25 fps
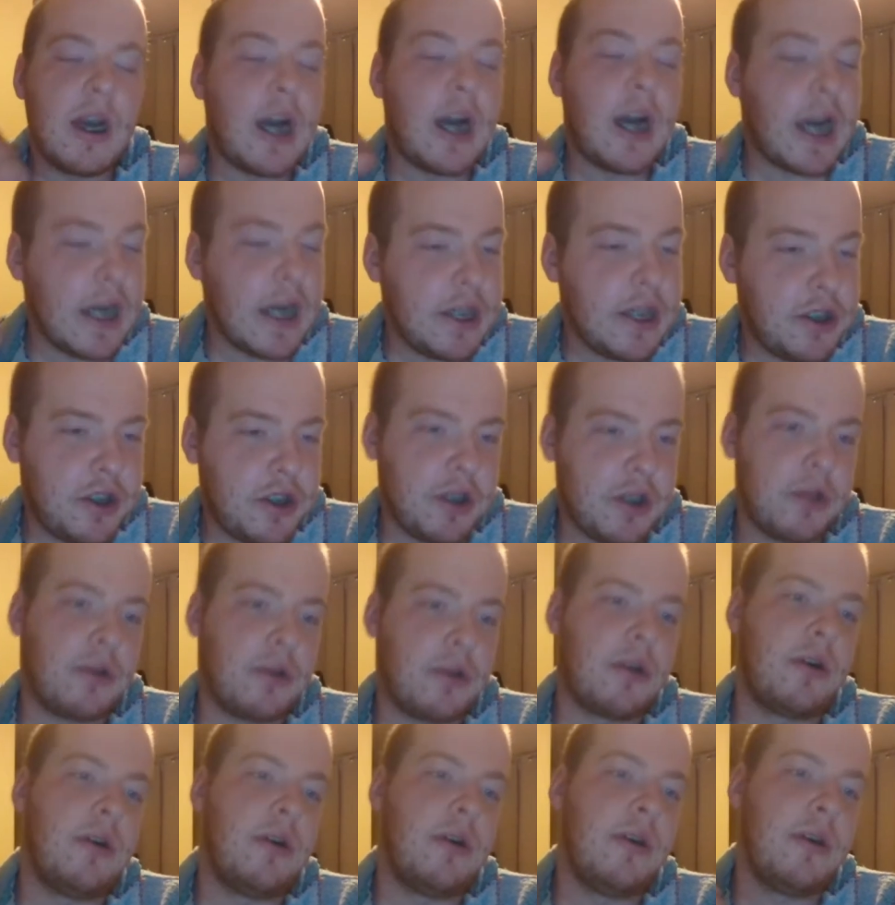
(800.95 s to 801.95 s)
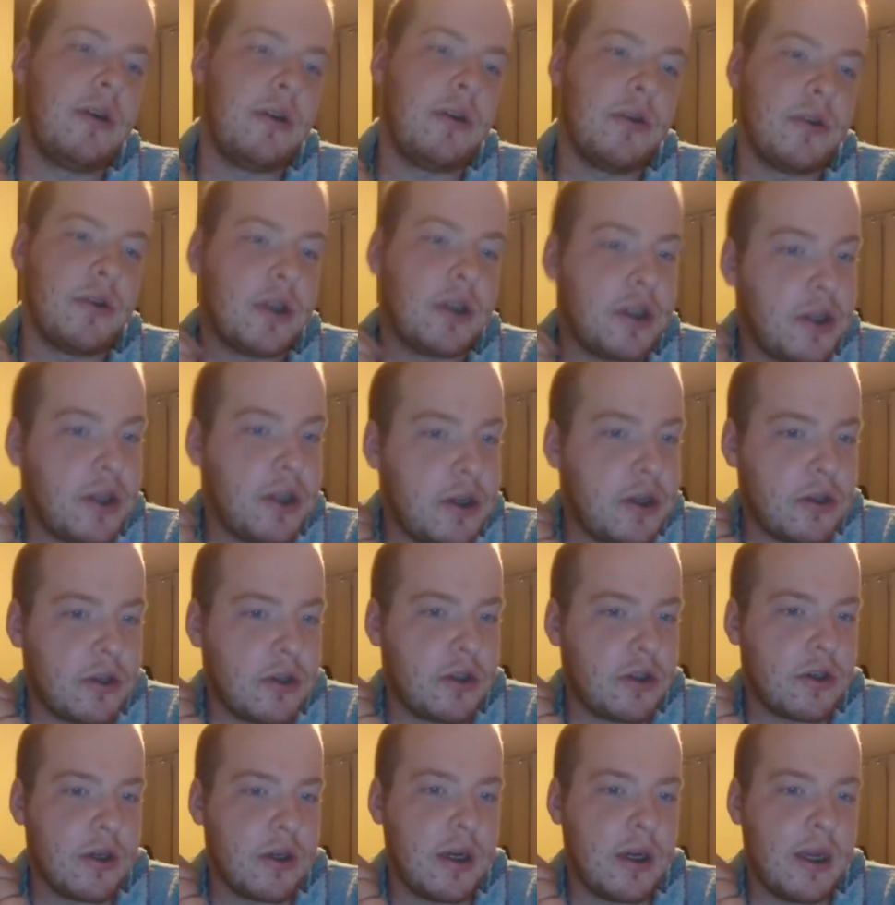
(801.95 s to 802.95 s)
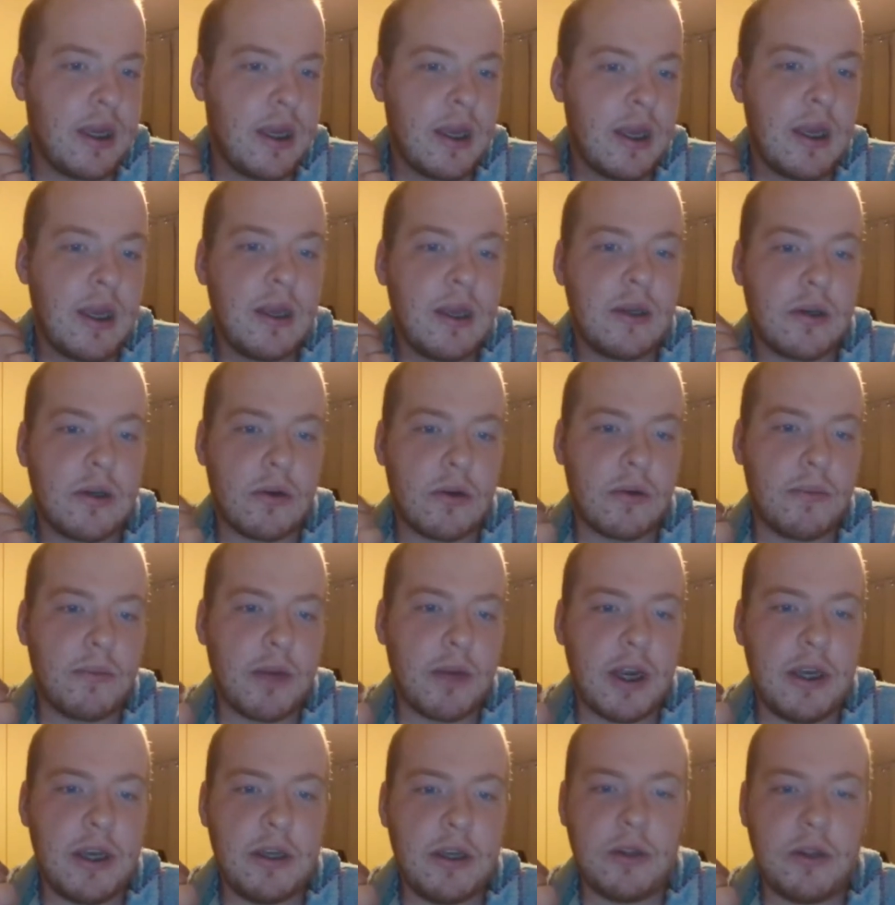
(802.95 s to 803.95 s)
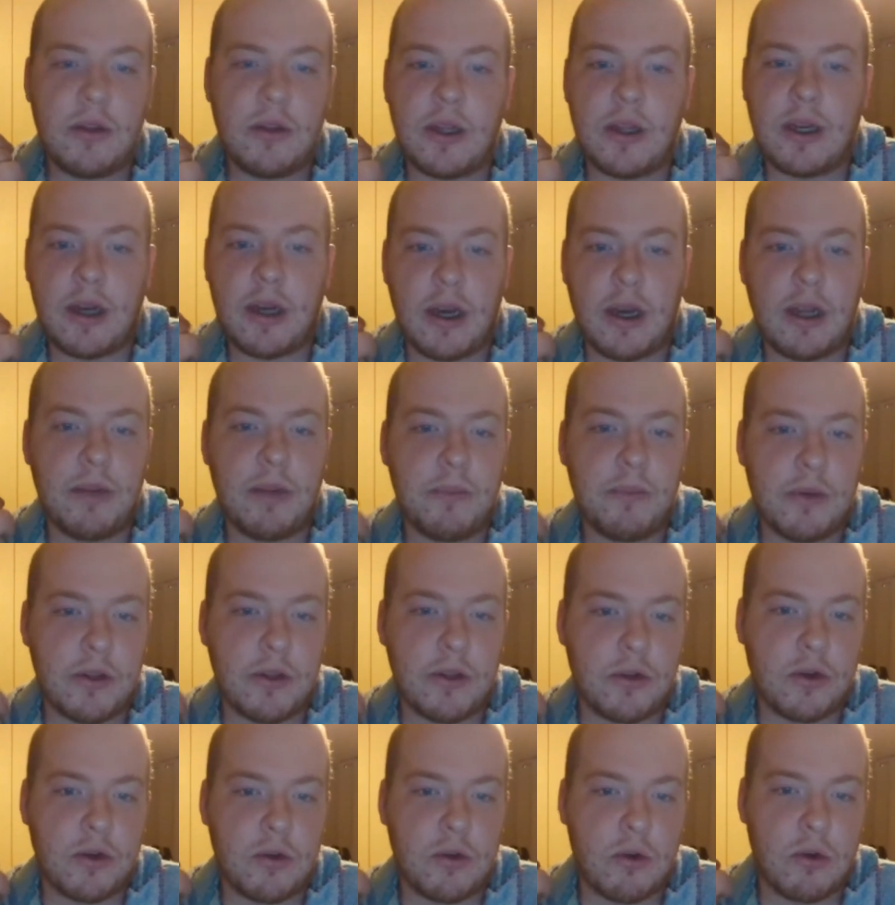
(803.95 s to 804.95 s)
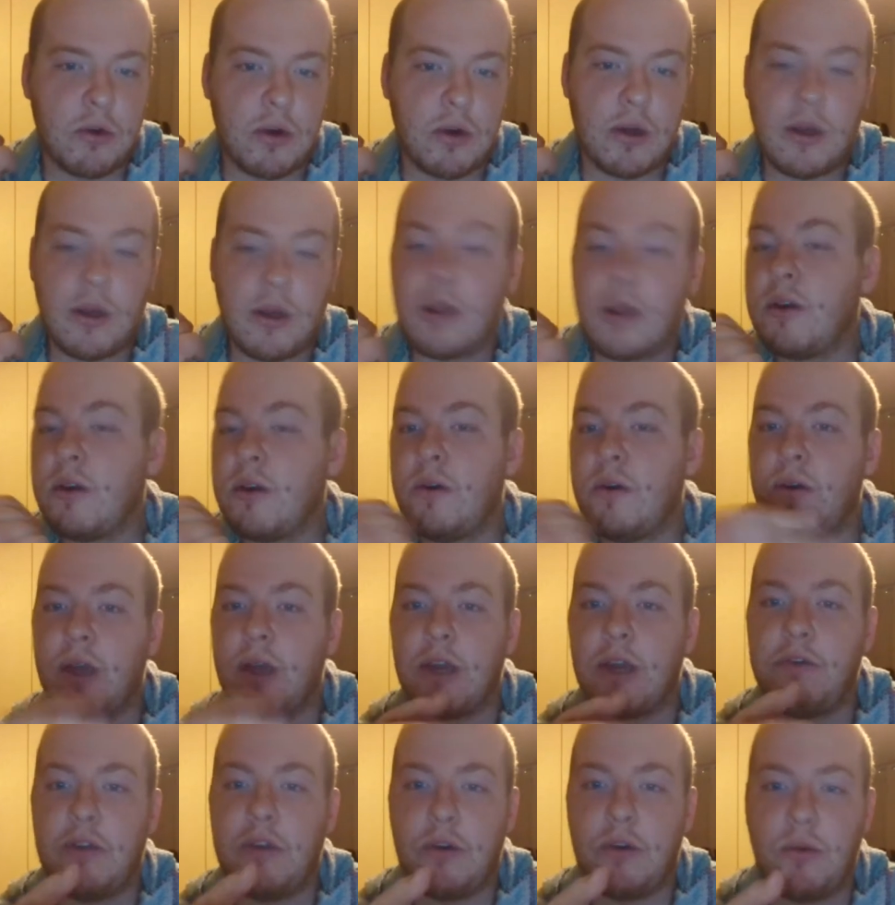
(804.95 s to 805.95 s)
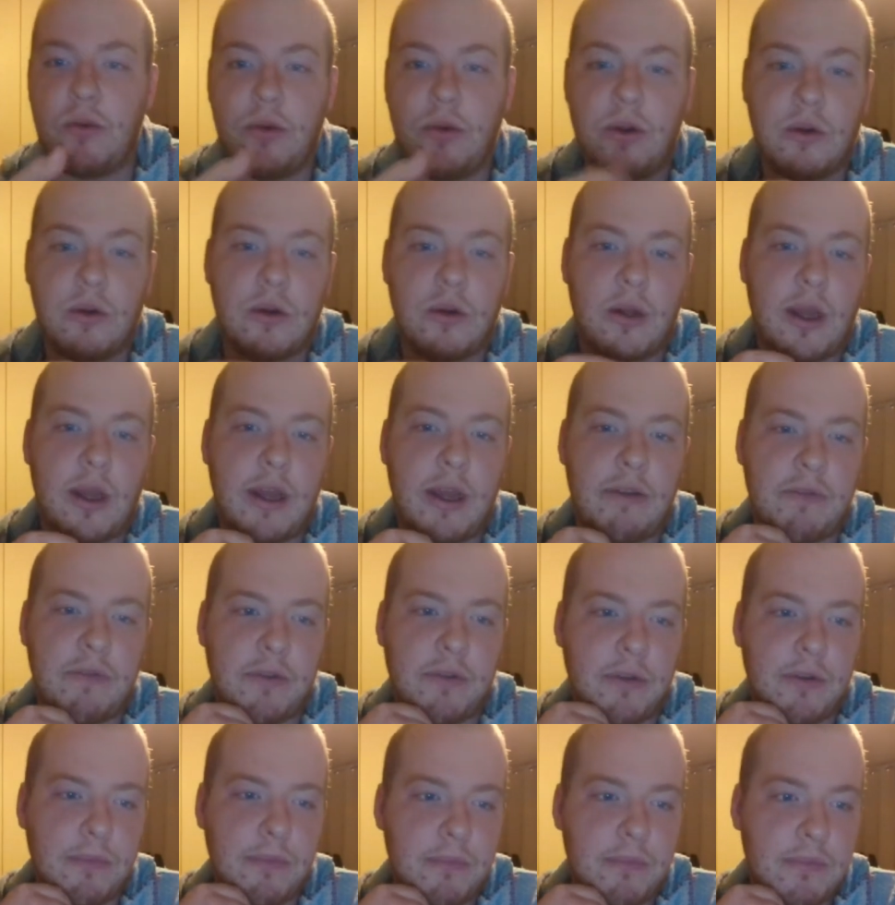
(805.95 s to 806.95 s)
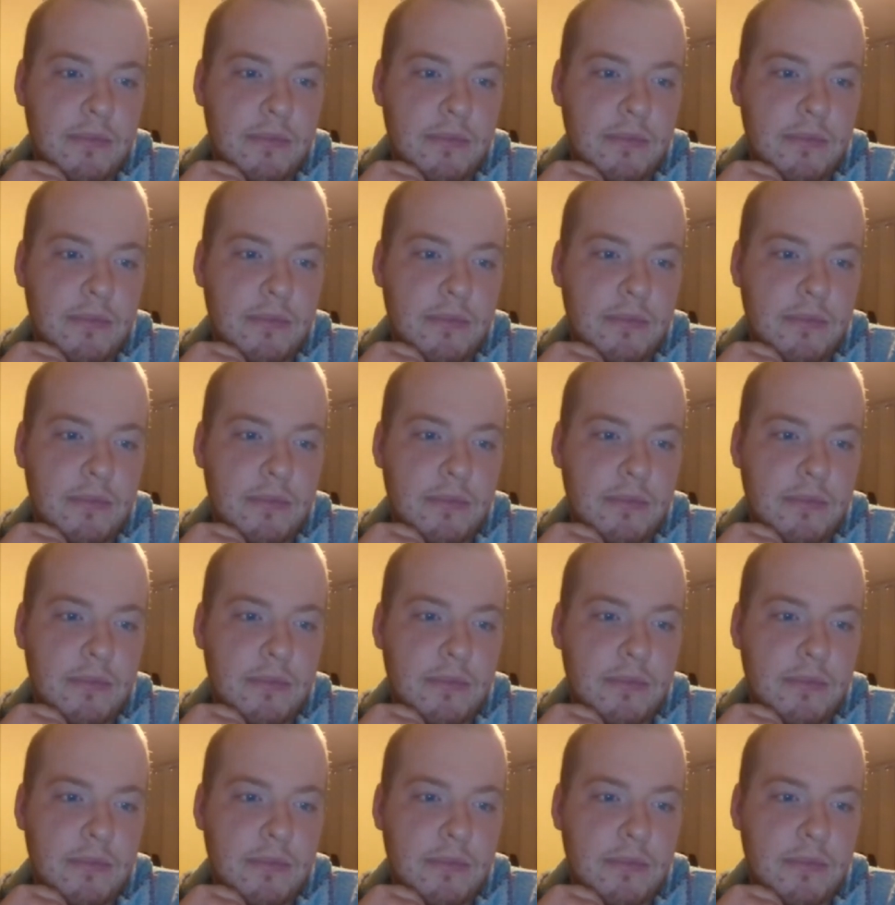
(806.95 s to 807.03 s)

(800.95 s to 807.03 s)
I shall turn into a cedar tree to remind you that I am Mother Corn who gave you your life.